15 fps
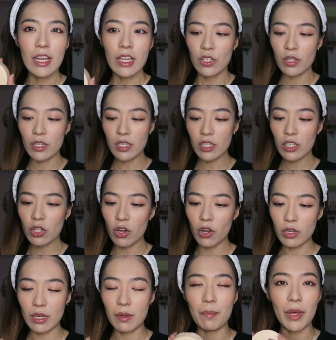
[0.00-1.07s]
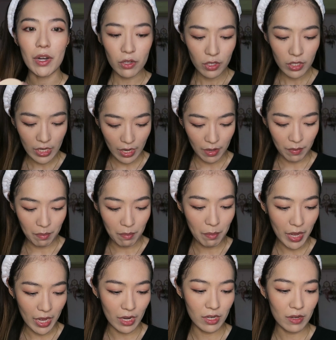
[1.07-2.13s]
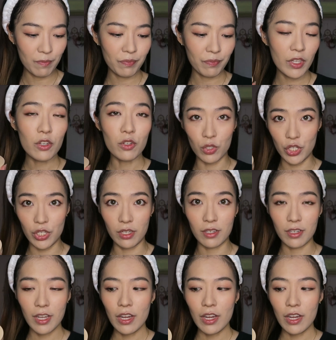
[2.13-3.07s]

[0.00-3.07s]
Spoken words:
So this is called the Better Than Matte cushion.